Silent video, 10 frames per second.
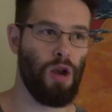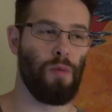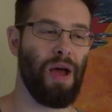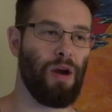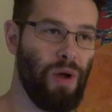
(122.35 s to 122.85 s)

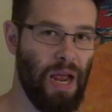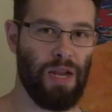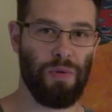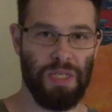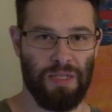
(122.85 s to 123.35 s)
No what
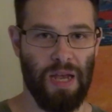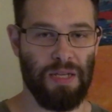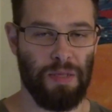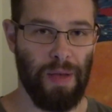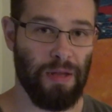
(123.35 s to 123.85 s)
anyone
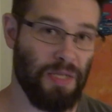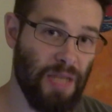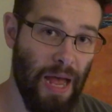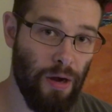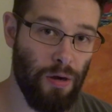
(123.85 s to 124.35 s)
says about
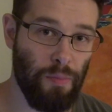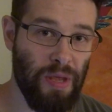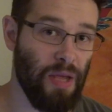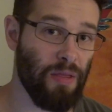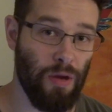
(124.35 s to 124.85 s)
Saturn
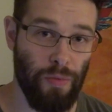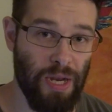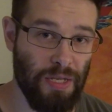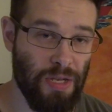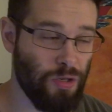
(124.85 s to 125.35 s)
being the
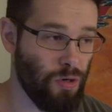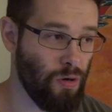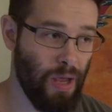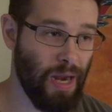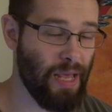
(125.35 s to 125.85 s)
great
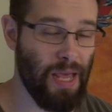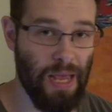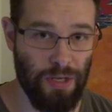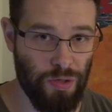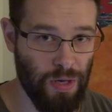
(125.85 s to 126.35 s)
teacher, and I
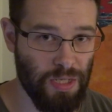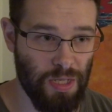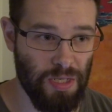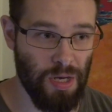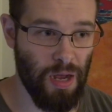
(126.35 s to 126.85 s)
can't stress
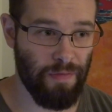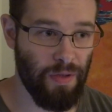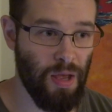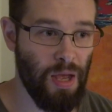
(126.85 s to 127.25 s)
this enough,